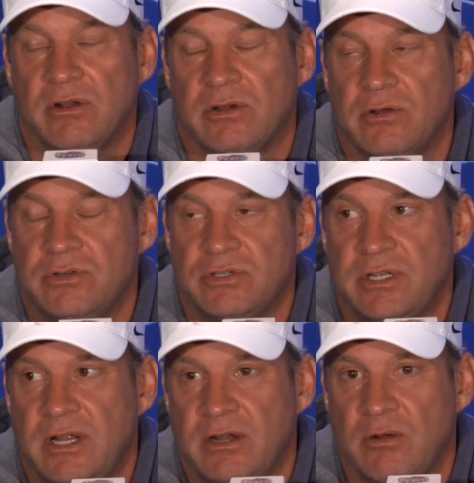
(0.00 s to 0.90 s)
our coaches
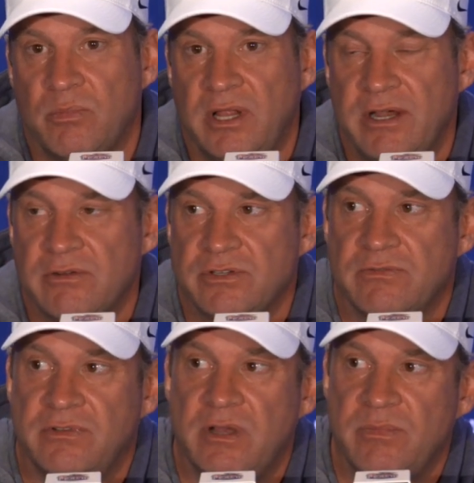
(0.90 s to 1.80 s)
and, and our players
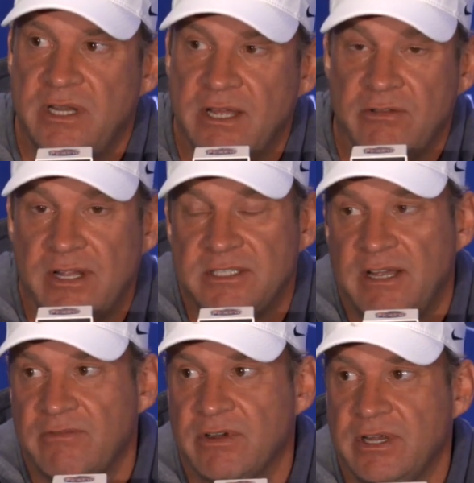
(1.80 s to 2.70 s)
of coming together. That's
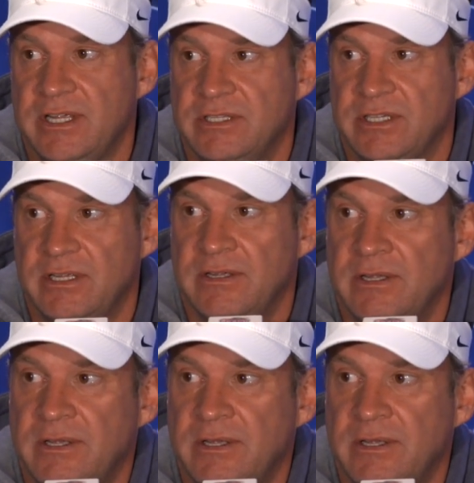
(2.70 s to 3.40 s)
not very easy.